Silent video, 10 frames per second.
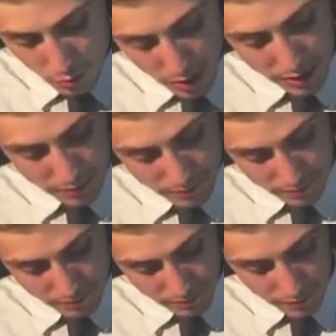Right,
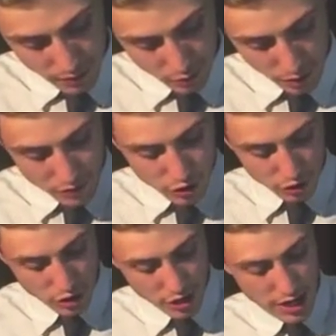so I've just
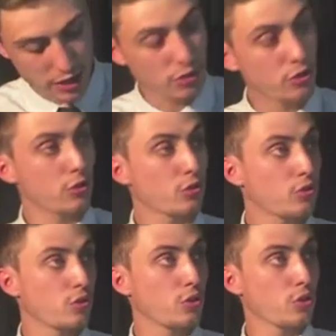shown you how to do
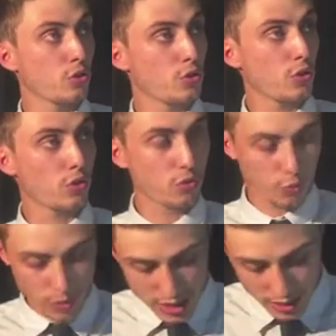2
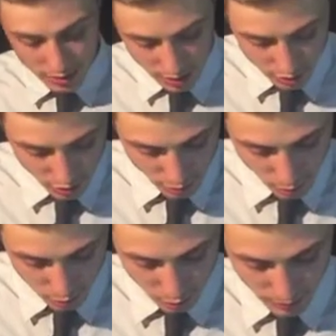3-digit
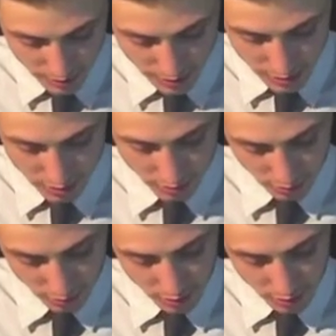multiplications.